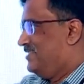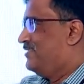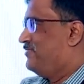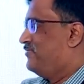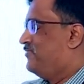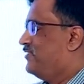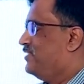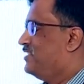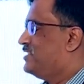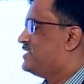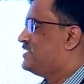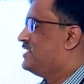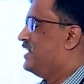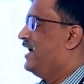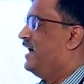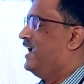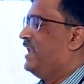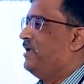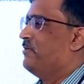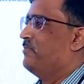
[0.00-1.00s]
the first
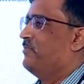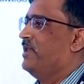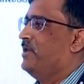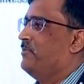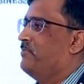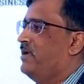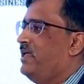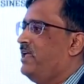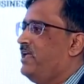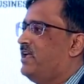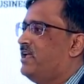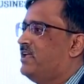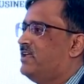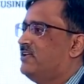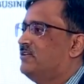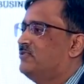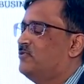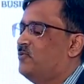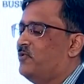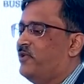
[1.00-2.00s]
atm anybody
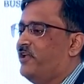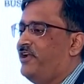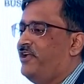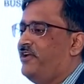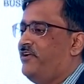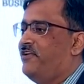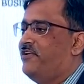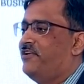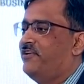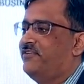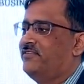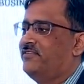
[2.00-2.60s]
who did it